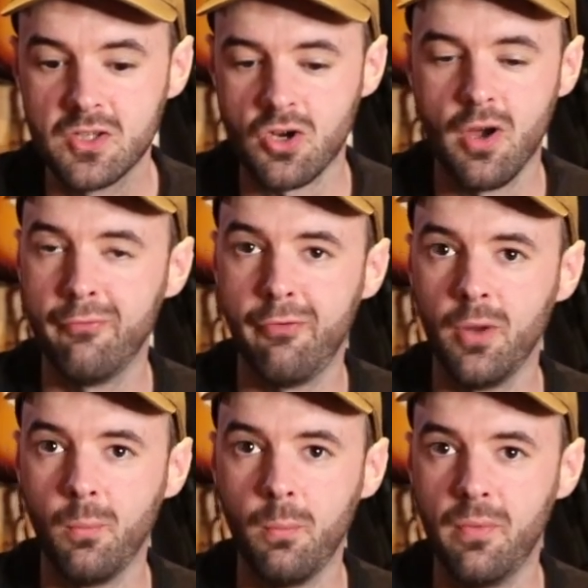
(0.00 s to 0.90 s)
try and
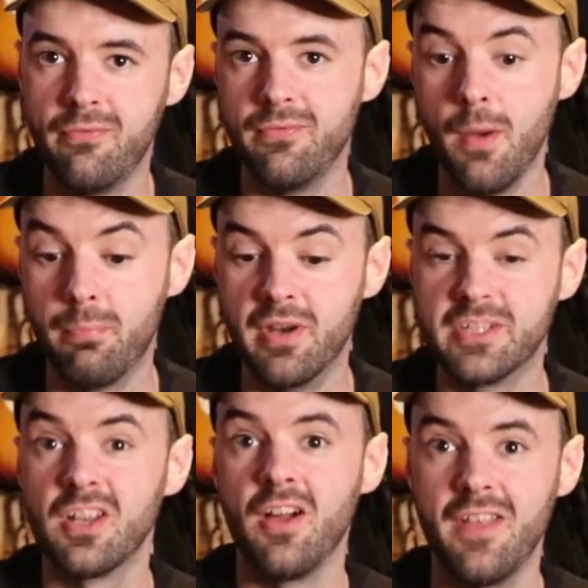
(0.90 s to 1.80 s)
find one with a
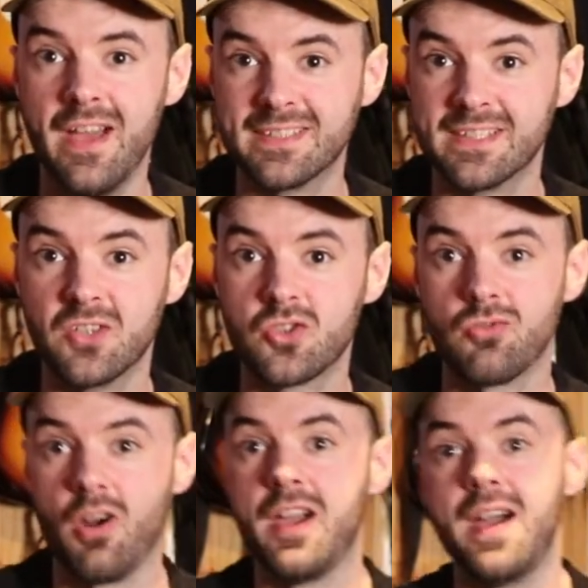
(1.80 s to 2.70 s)
bridge like this and
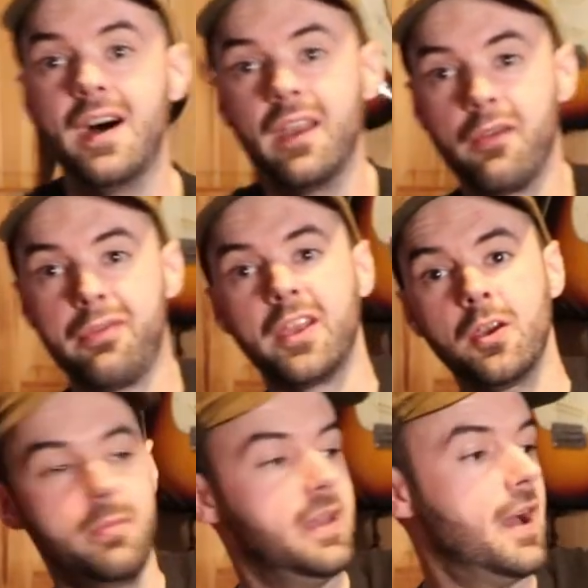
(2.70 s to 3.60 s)
try it, and I think
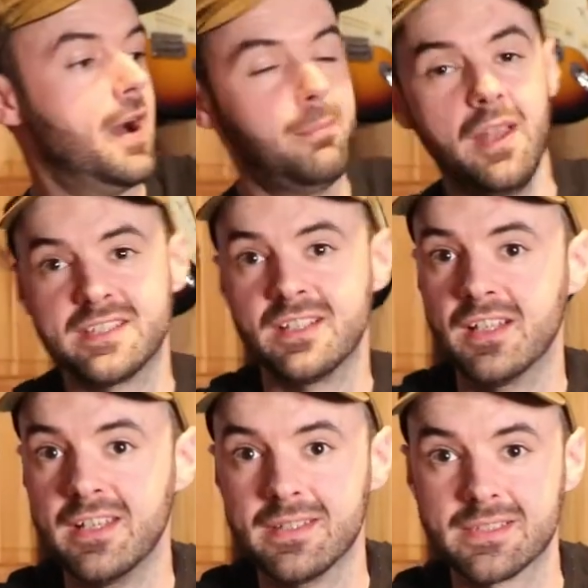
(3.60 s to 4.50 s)
you'll be
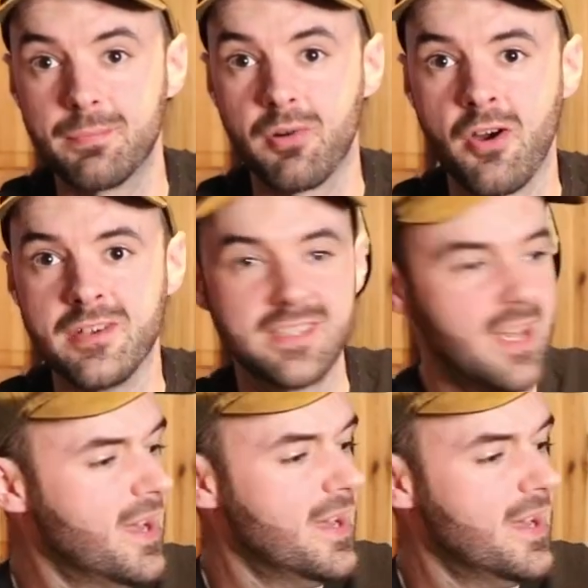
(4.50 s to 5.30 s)
pleasantly surprised.